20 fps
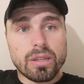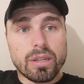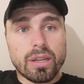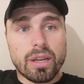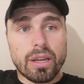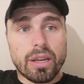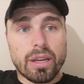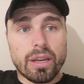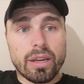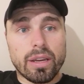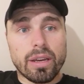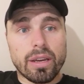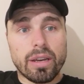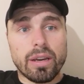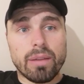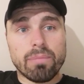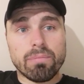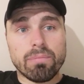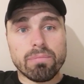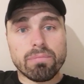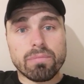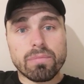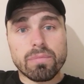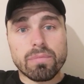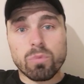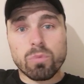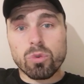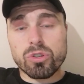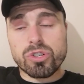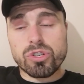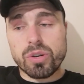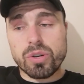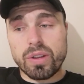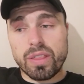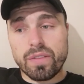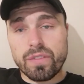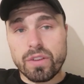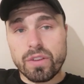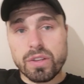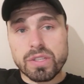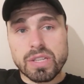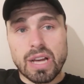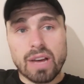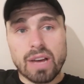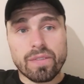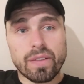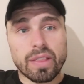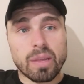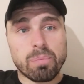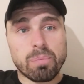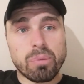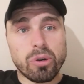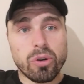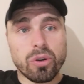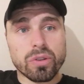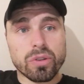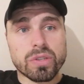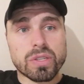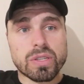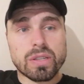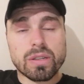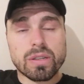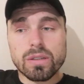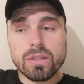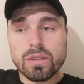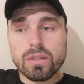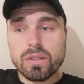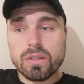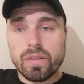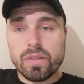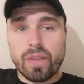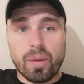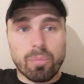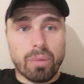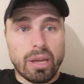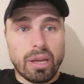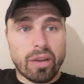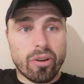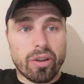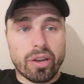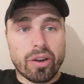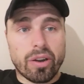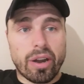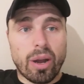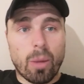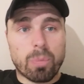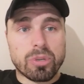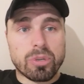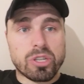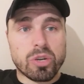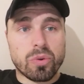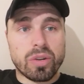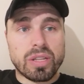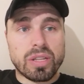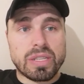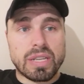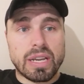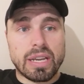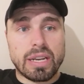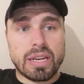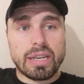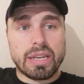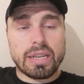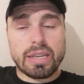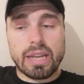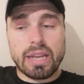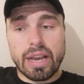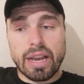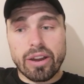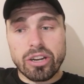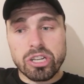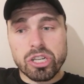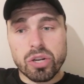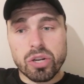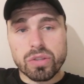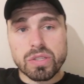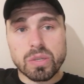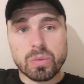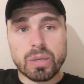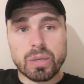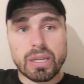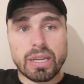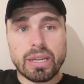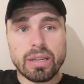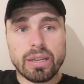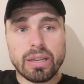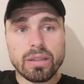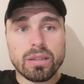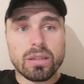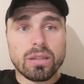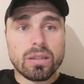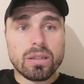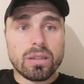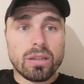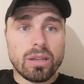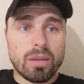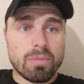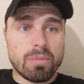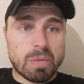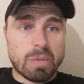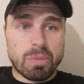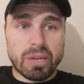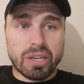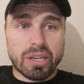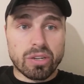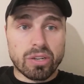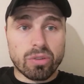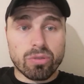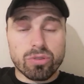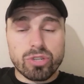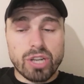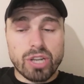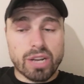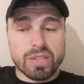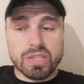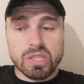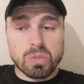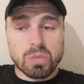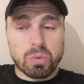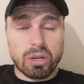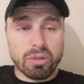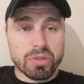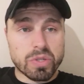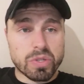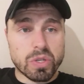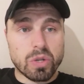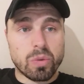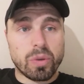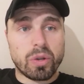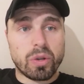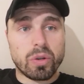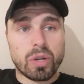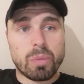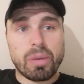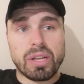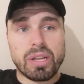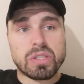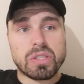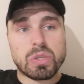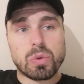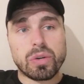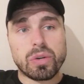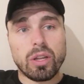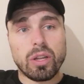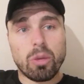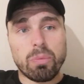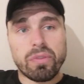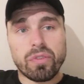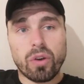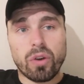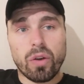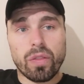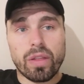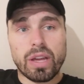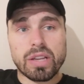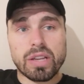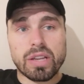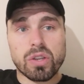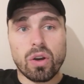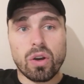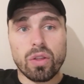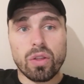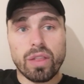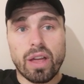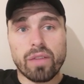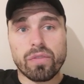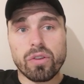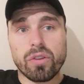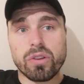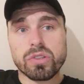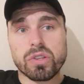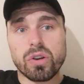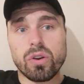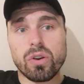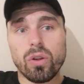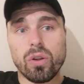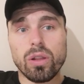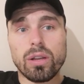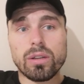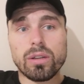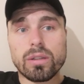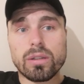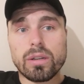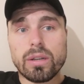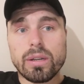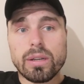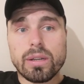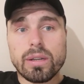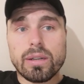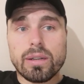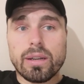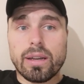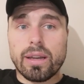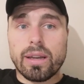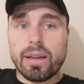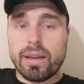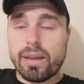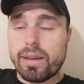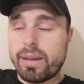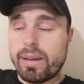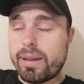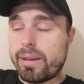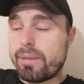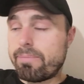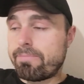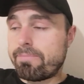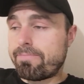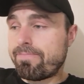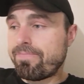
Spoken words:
Woodrow in the first half at the post. I think Bayer had a great opportunity and he didn't get his shot away. Sibic had a good chance as well. So we could have been 2-0 up before they scored their first goal. But